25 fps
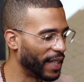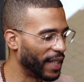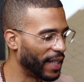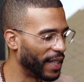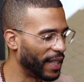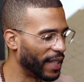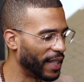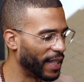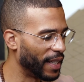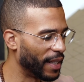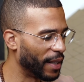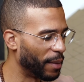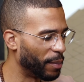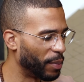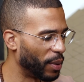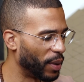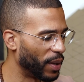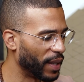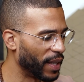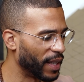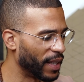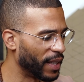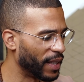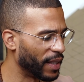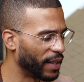he
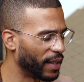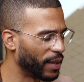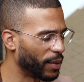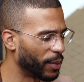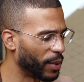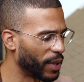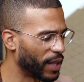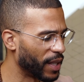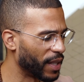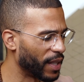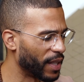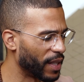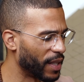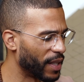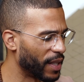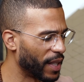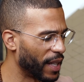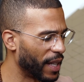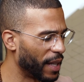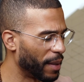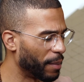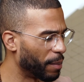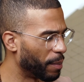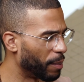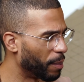appointed was it the
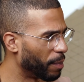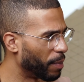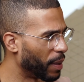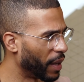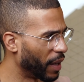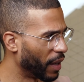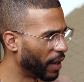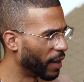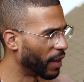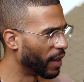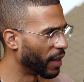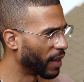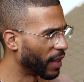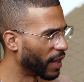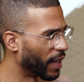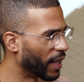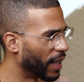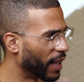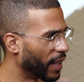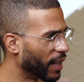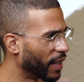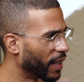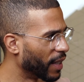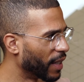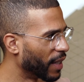same PR
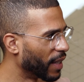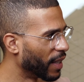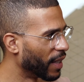guy?